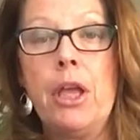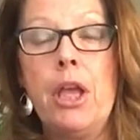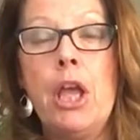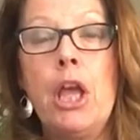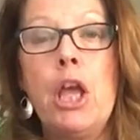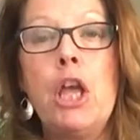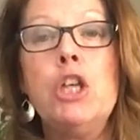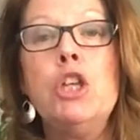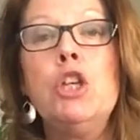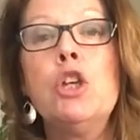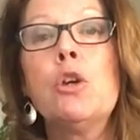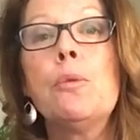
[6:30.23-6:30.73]

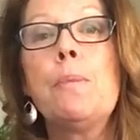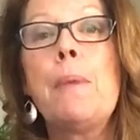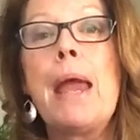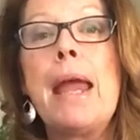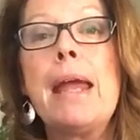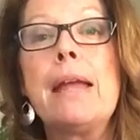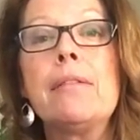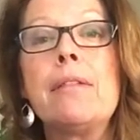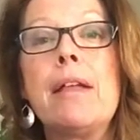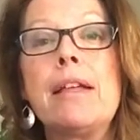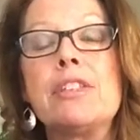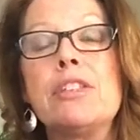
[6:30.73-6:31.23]
you're paying
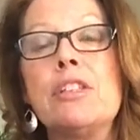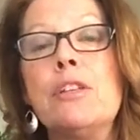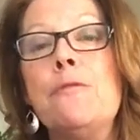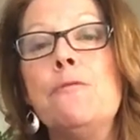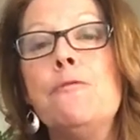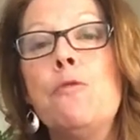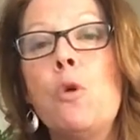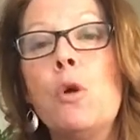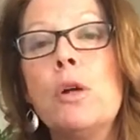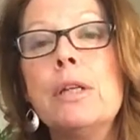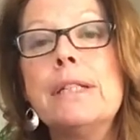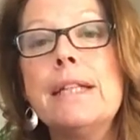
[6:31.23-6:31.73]
less than
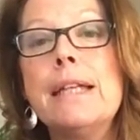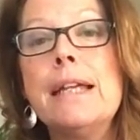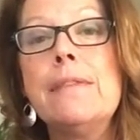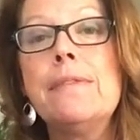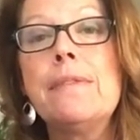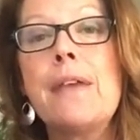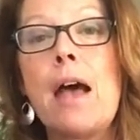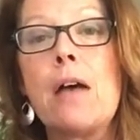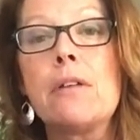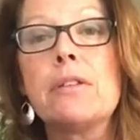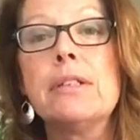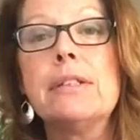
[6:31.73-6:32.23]

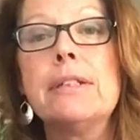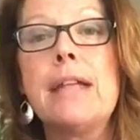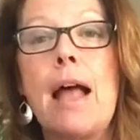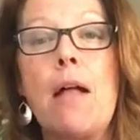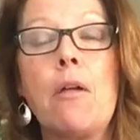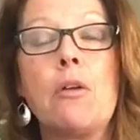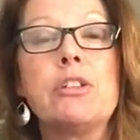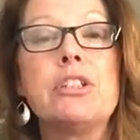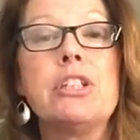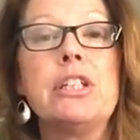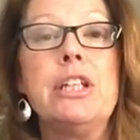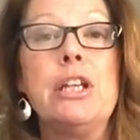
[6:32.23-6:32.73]
$14,000
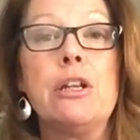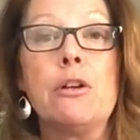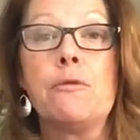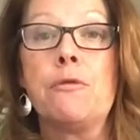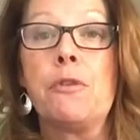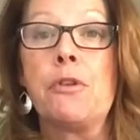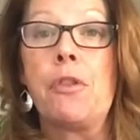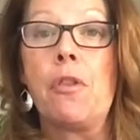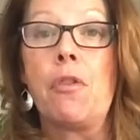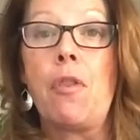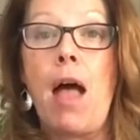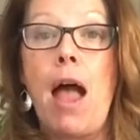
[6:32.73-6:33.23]
a year for the
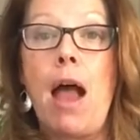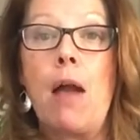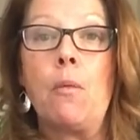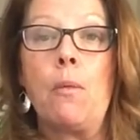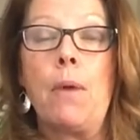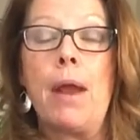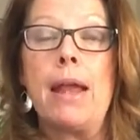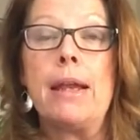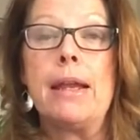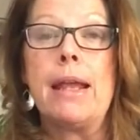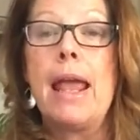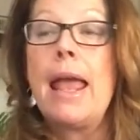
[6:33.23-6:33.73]
lot rent,